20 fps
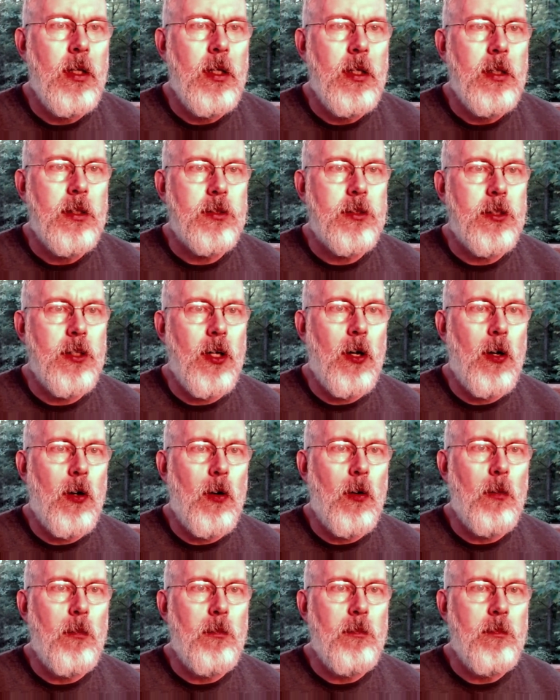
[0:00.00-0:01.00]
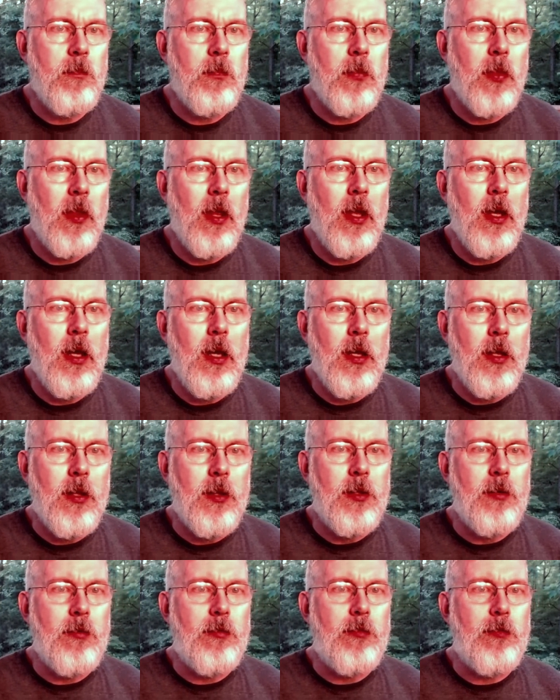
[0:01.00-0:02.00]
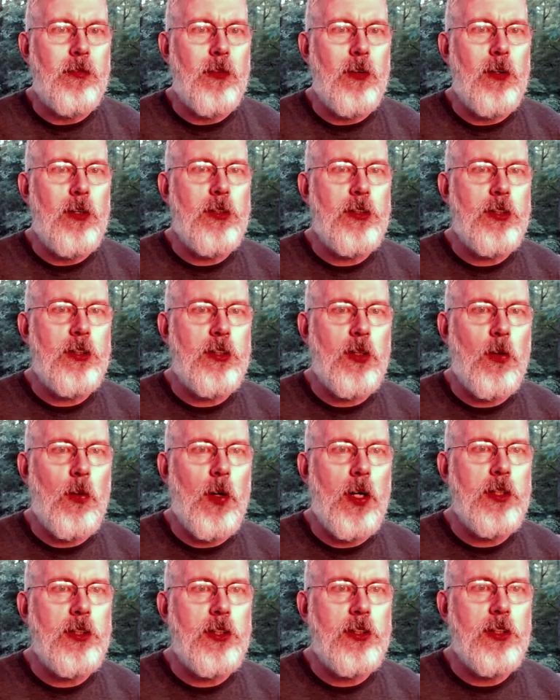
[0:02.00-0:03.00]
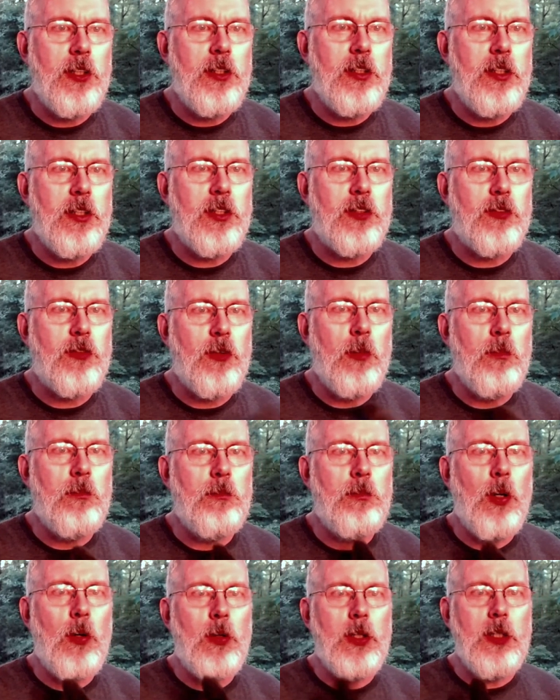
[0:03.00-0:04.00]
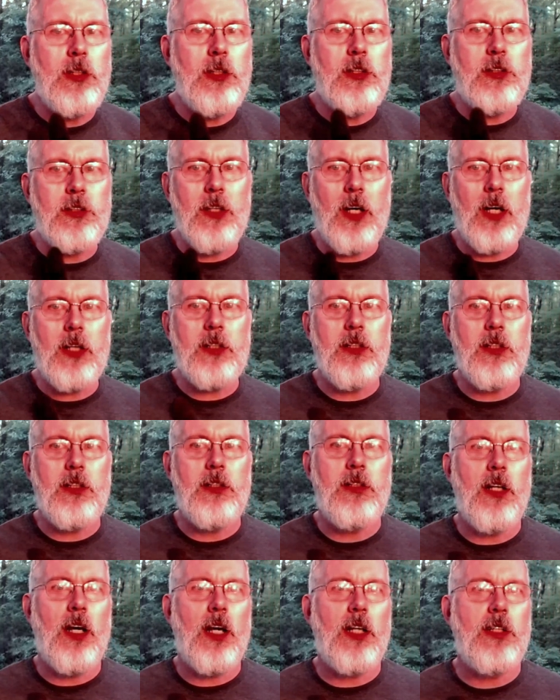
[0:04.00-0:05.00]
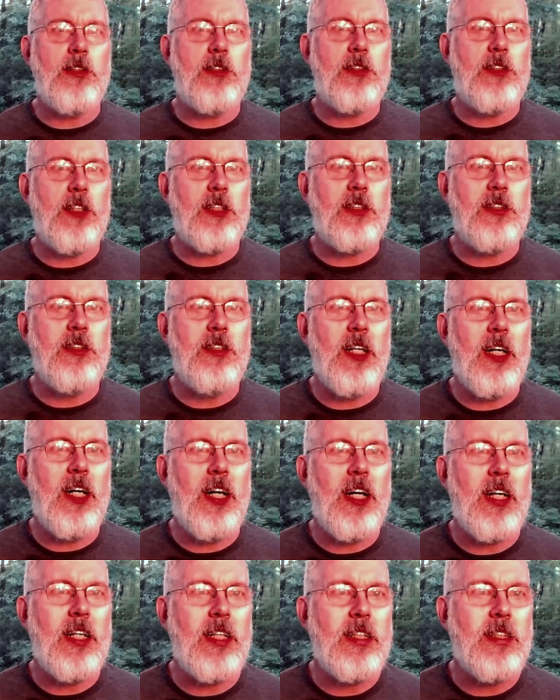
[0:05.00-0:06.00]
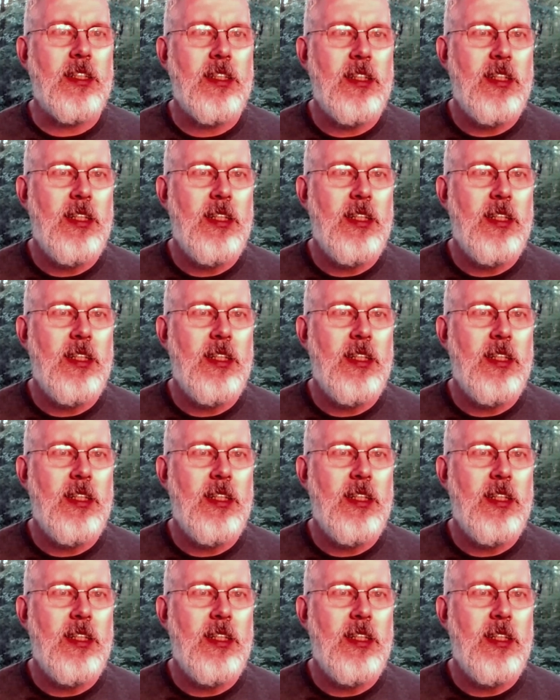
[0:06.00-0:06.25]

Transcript: So the first question is from Bodhisatta 969.